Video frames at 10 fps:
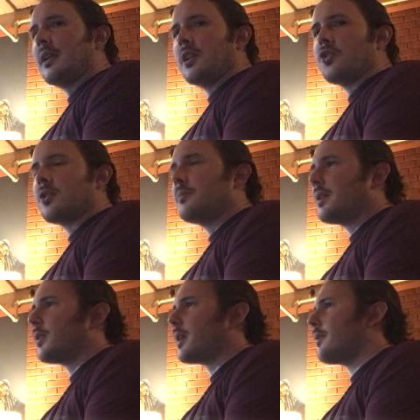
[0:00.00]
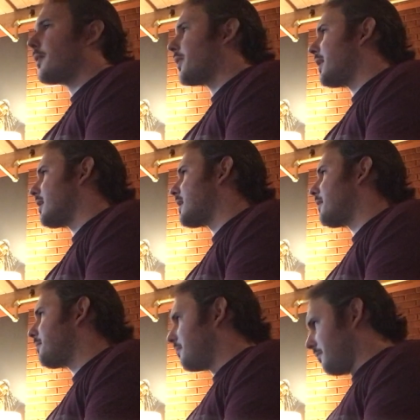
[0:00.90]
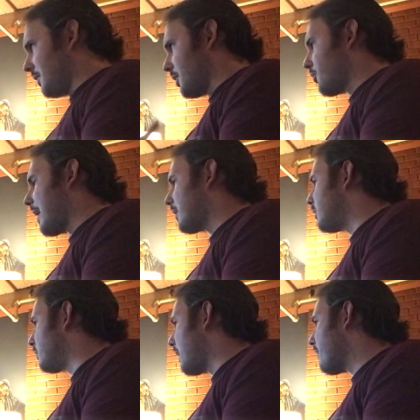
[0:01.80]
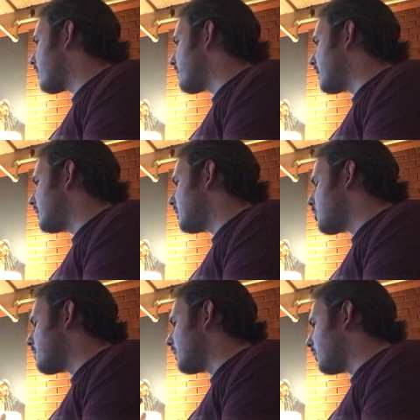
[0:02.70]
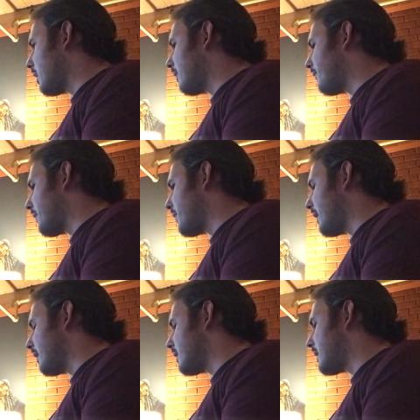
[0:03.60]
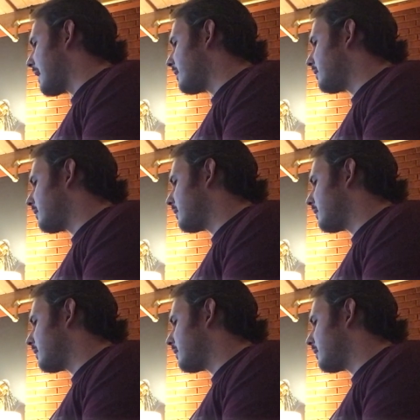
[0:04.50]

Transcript: You shouldn't be looking for things that distract you away from it. You should be looking for things that